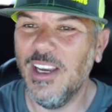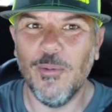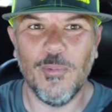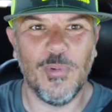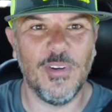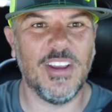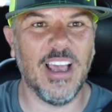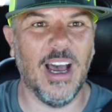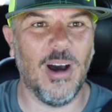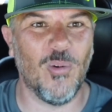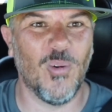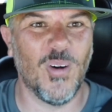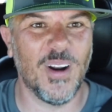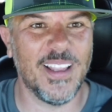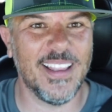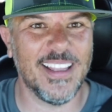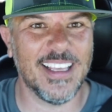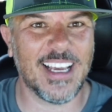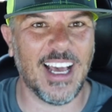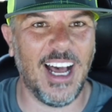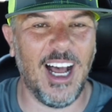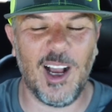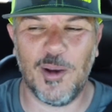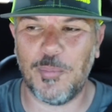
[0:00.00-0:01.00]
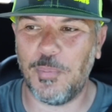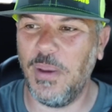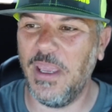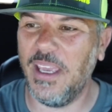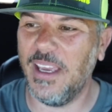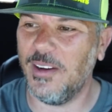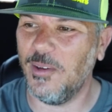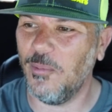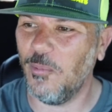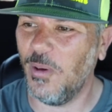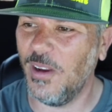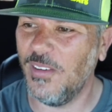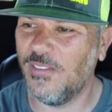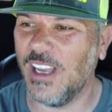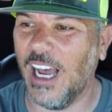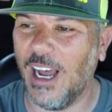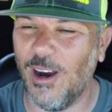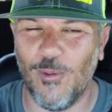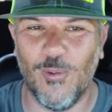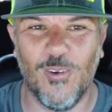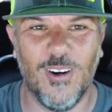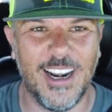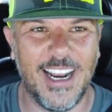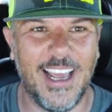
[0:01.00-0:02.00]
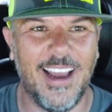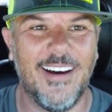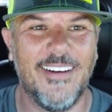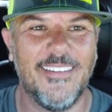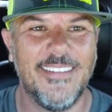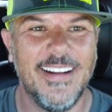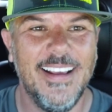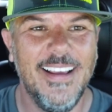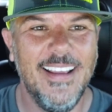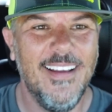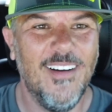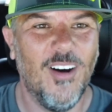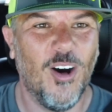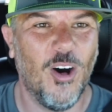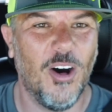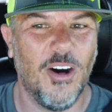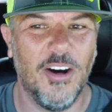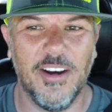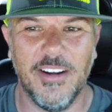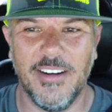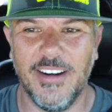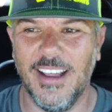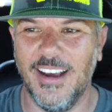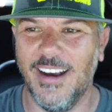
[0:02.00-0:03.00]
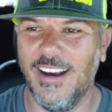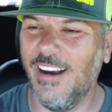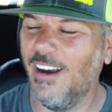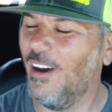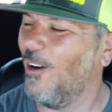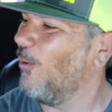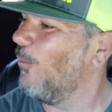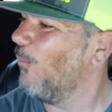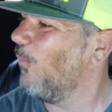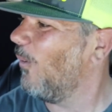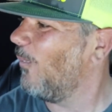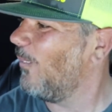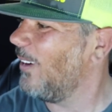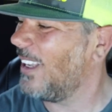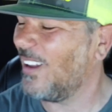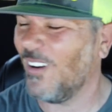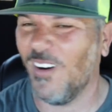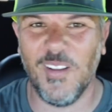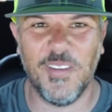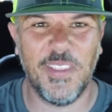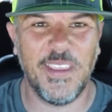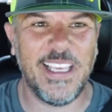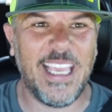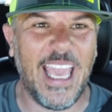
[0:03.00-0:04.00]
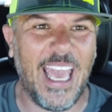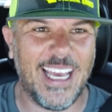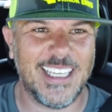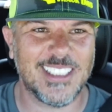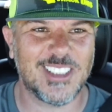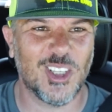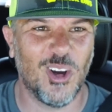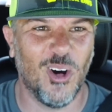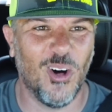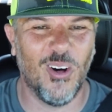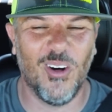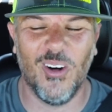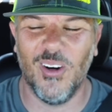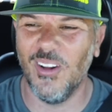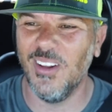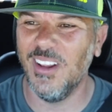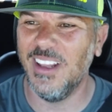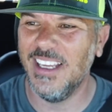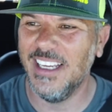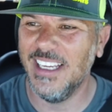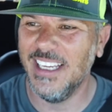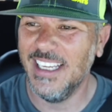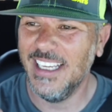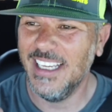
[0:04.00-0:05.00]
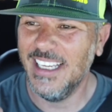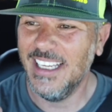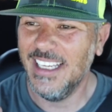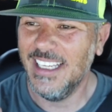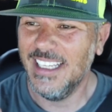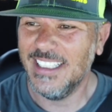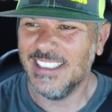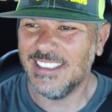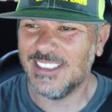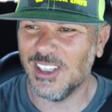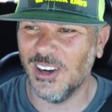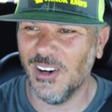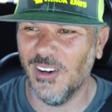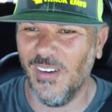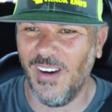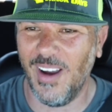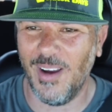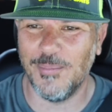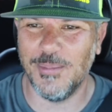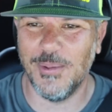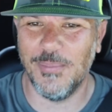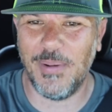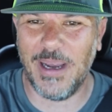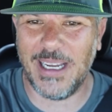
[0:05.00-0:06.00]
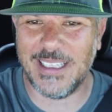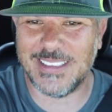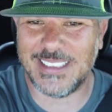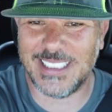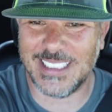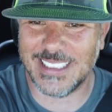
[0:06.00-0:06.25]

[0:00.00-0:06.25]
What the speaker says: We've got one in the cockpit. We've got one out on what we call the gas hole. So I'm about